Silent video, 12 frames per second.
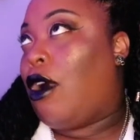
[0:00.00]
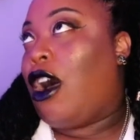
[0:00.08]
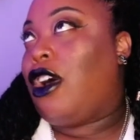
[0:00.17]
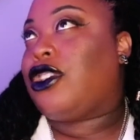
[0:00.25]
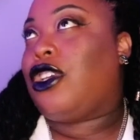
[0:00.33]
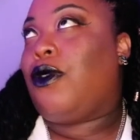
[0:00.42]

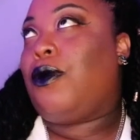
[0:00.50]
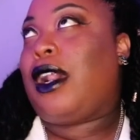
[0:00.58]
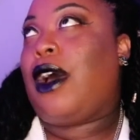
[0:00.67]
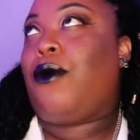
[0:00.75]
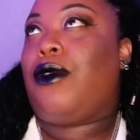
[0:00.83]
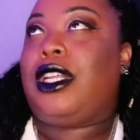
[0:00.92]
also, what
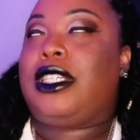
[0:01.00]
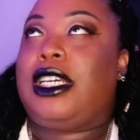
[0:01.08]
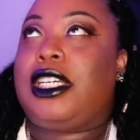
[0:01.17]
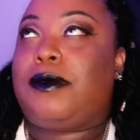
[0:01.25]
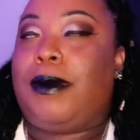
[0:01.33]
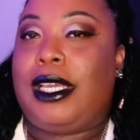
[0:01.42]
I want to
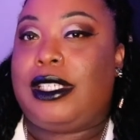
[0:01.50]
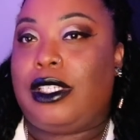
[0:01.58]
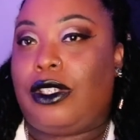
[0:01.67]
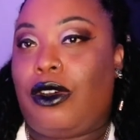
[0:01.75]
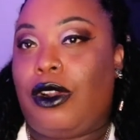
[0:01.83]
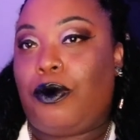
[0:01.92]
touch
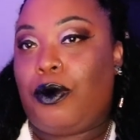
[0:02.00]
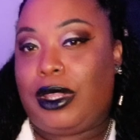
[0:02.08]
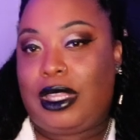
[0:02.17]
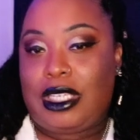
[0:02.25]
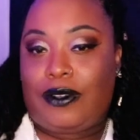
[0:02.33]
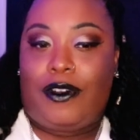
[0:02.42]
bases on
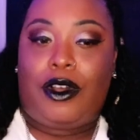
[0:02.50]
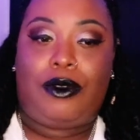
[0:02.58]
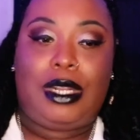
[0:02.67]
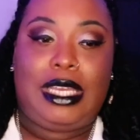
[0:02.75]
with this phone